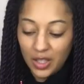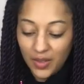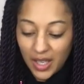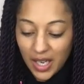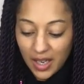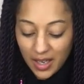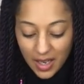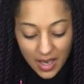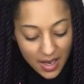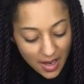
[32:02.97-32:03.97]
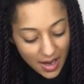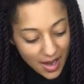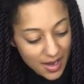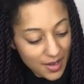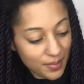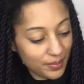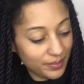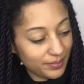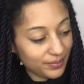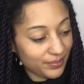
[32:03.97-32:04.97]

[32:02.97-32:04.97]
loving it. Um,